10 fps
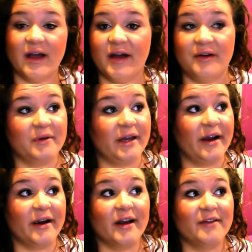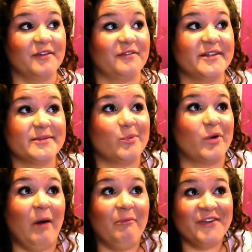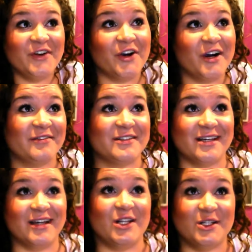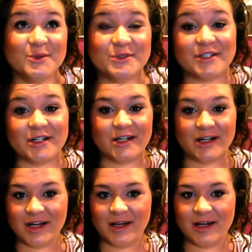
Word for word: I don't care if it fits comfier, if it's like looser.